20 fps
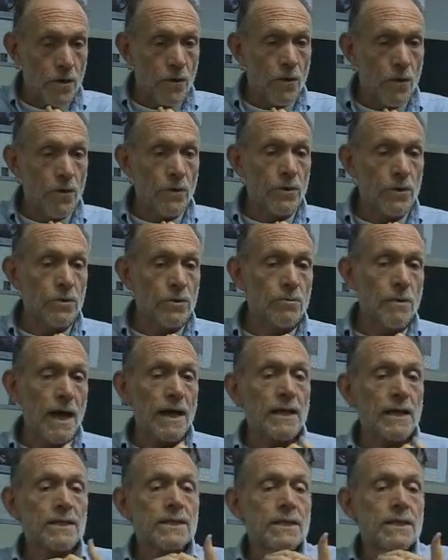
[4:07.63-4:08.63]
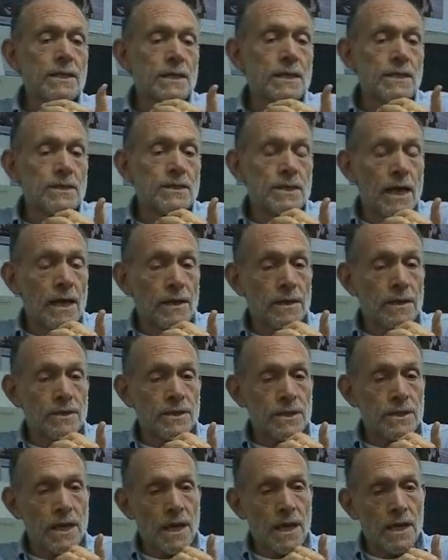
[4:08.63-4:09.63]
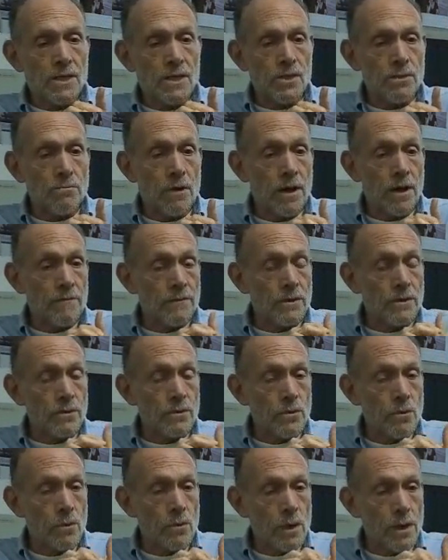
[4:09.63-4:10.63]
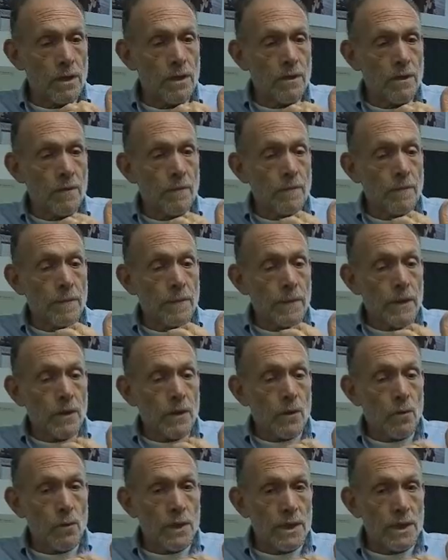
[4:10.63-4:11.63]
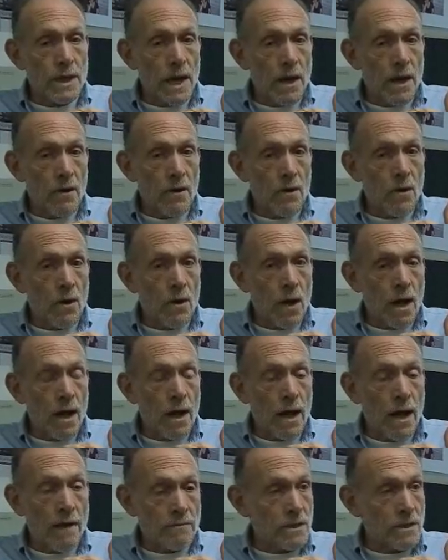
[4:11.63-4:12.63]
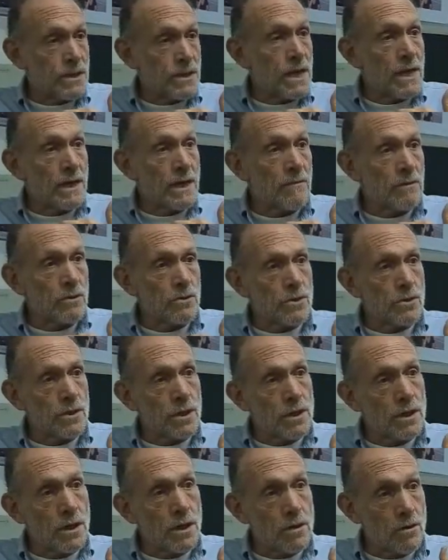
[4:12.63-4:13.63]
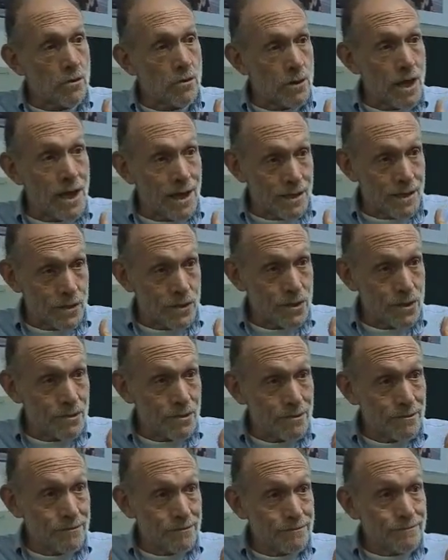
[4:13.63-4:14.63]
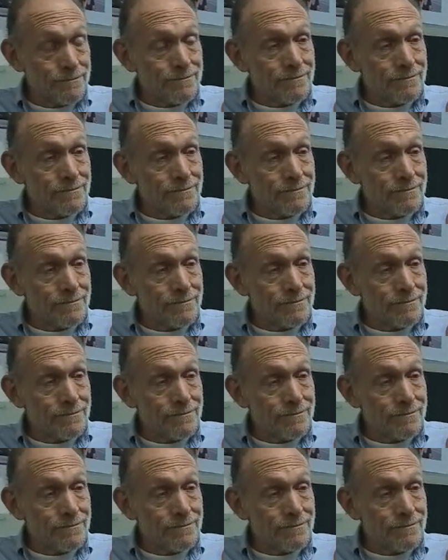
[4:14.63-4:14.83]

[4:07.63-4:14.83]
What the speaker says: So humanity is at the stage, in my view, where we now have to take evolution in our own hands.